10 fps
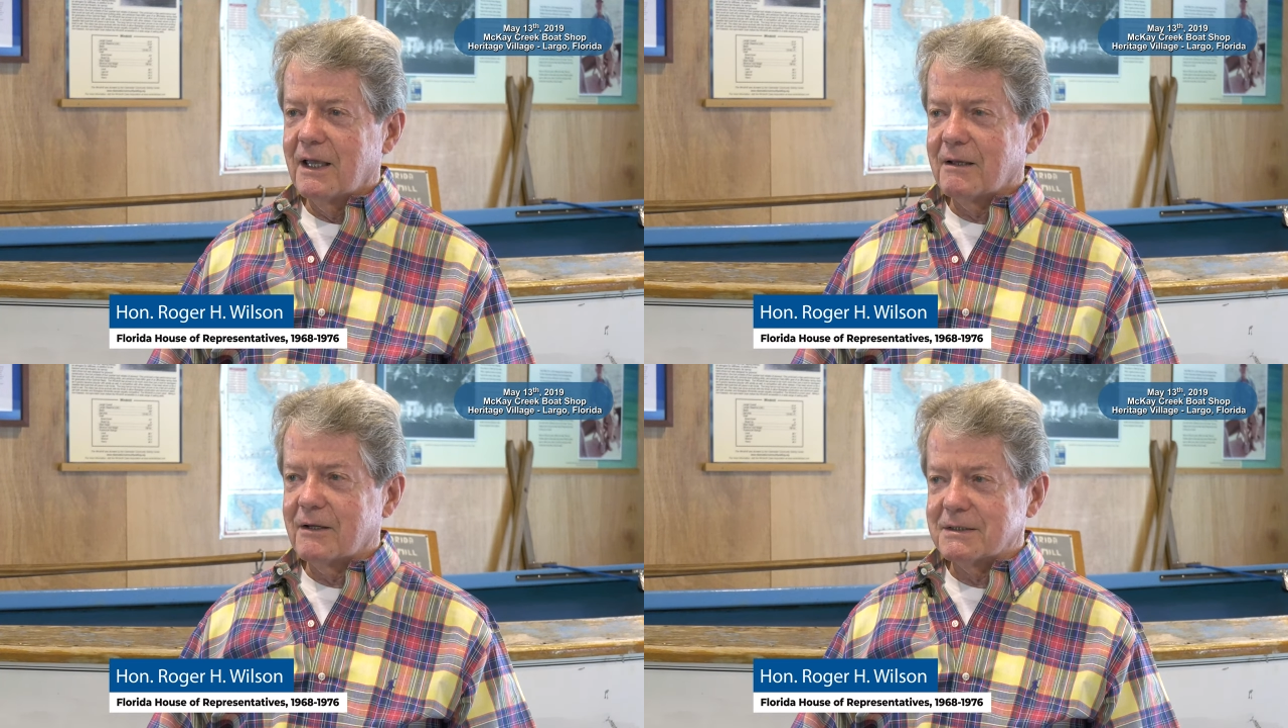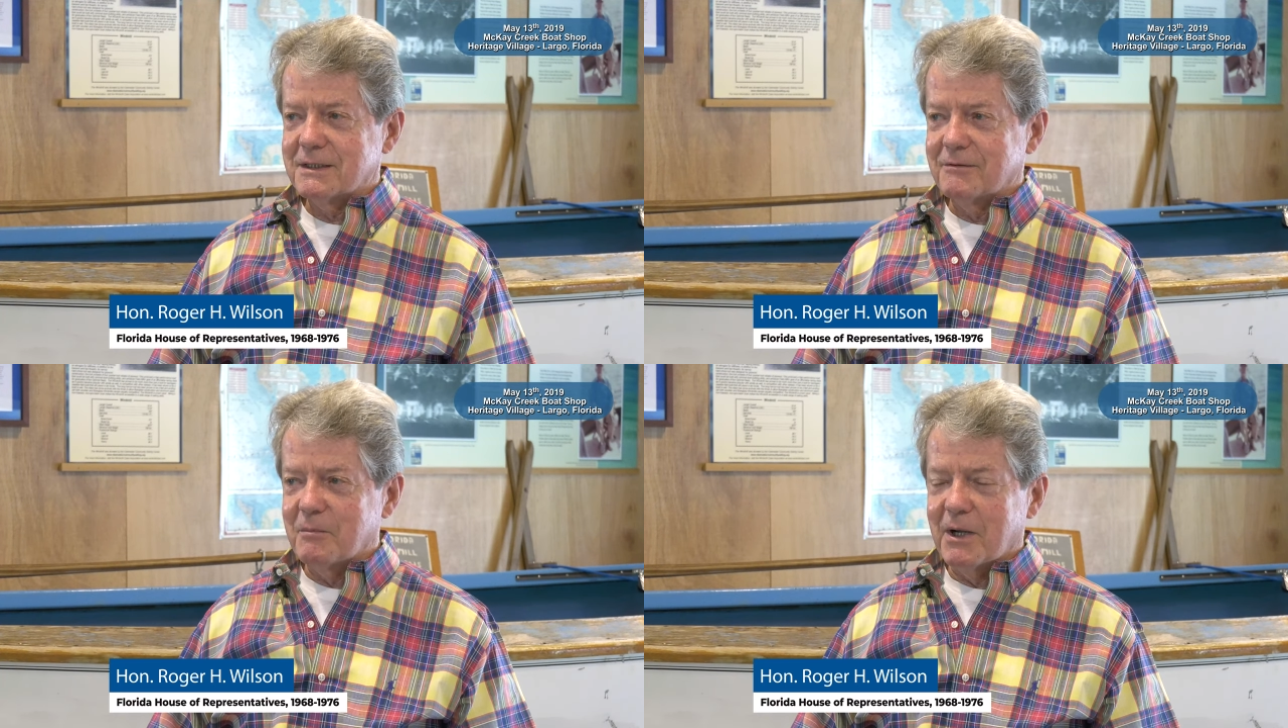because
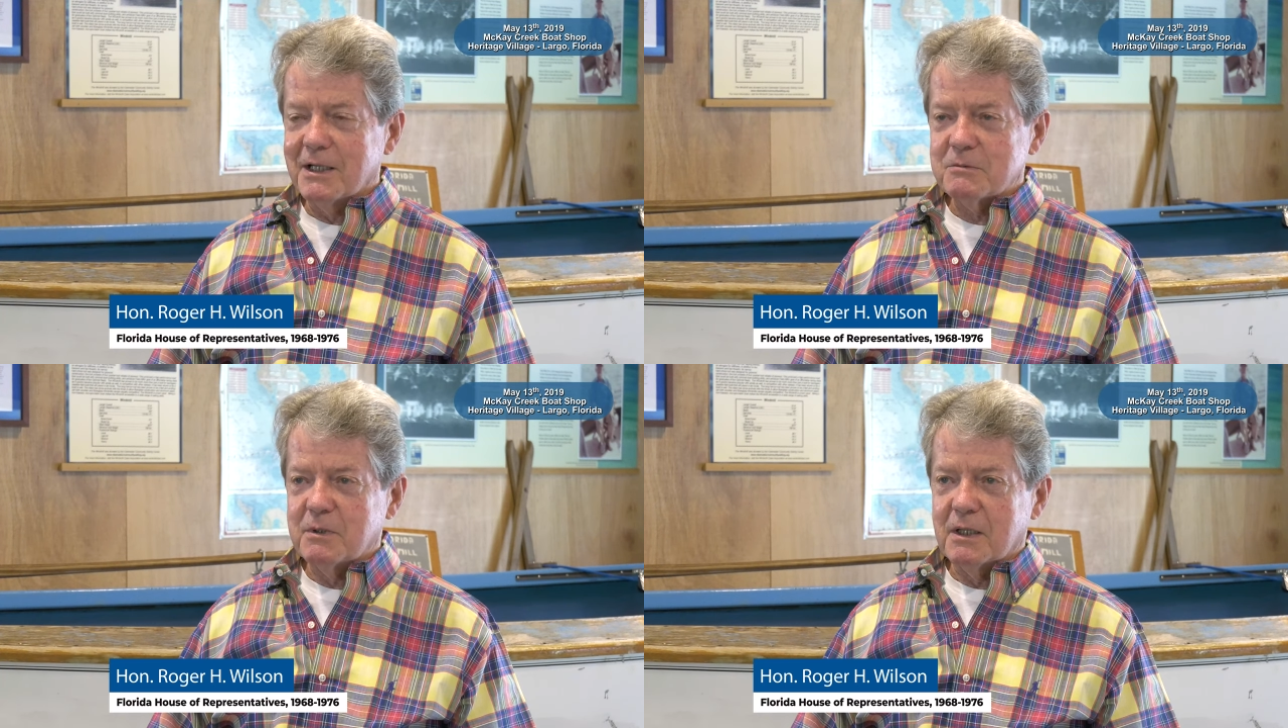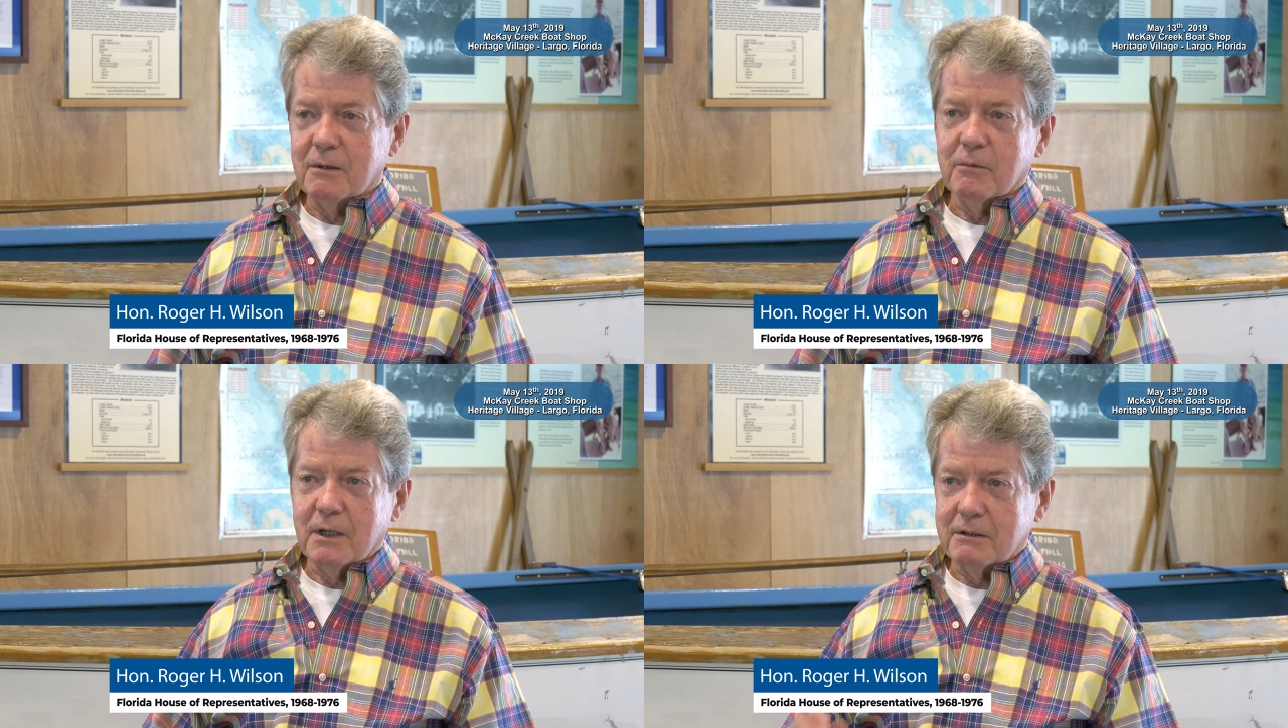it reminds me
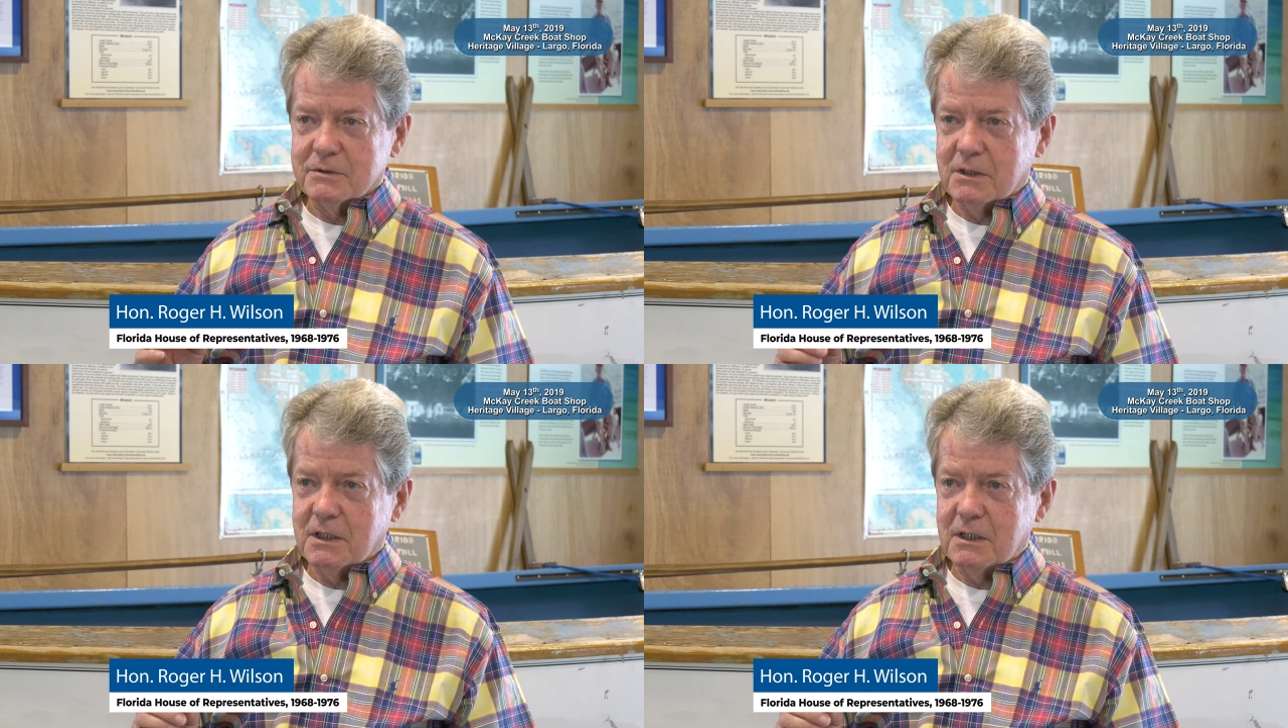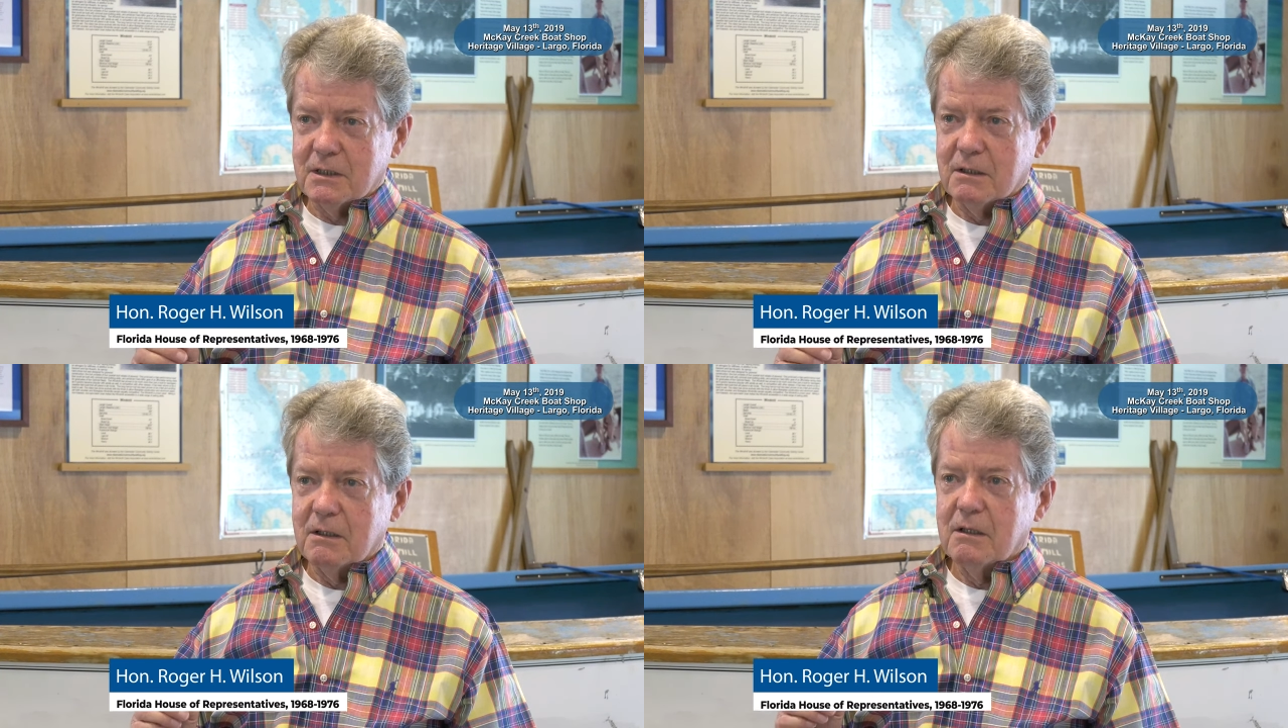that when I was a
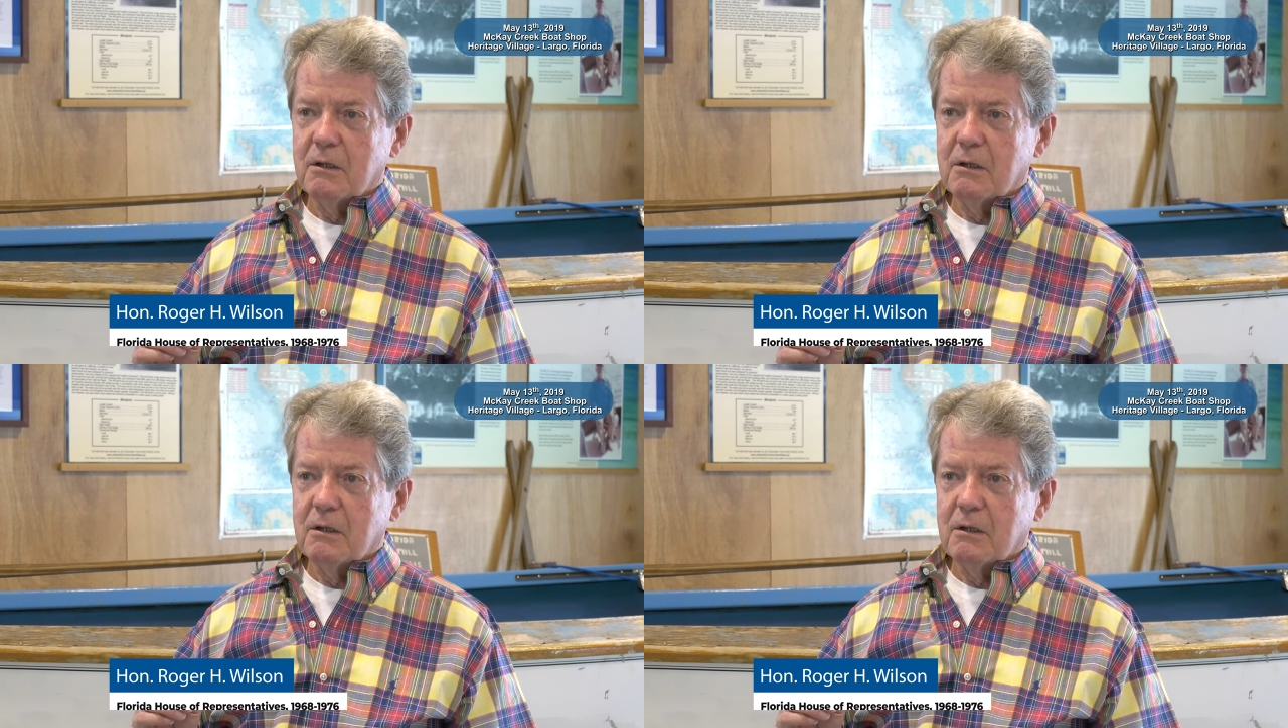kid,